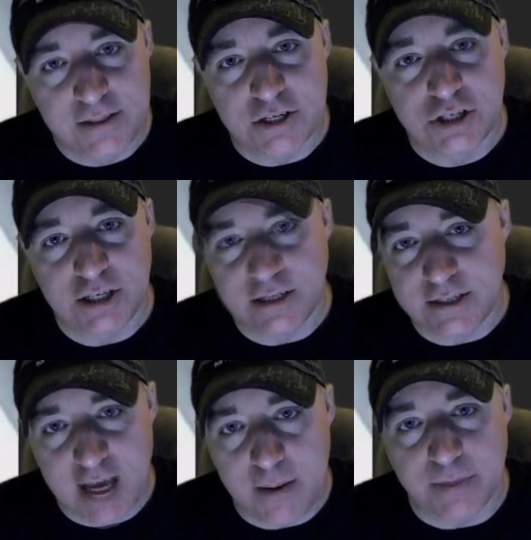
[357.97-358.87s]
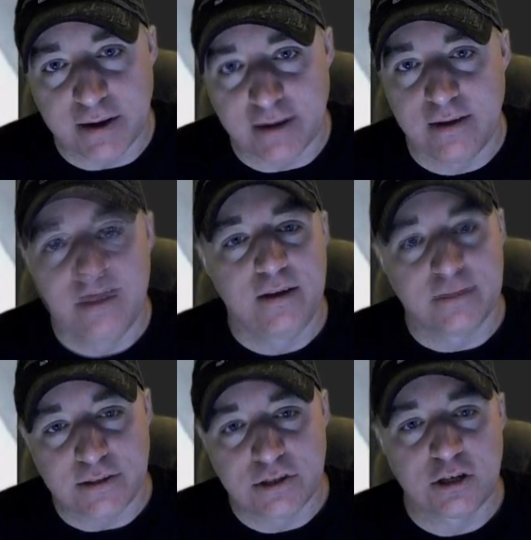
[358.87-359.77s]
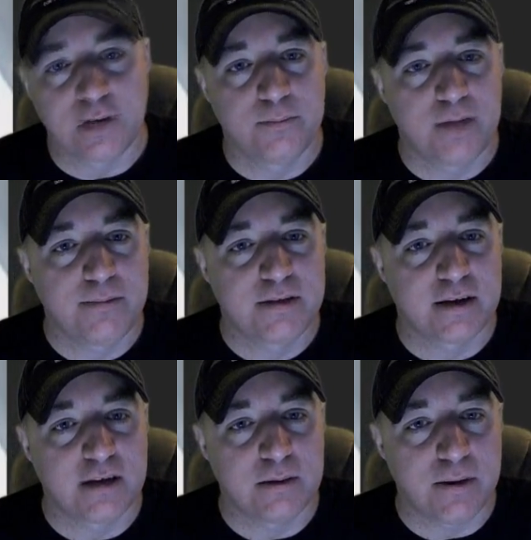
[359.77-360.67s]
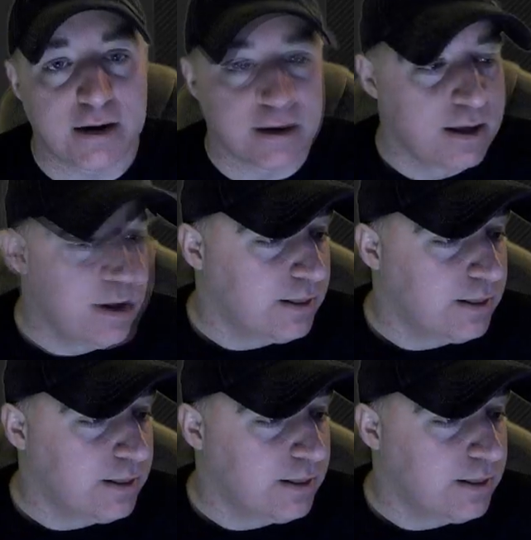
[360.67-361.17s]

This shit is happening. Let the Show Me Baby tell you it.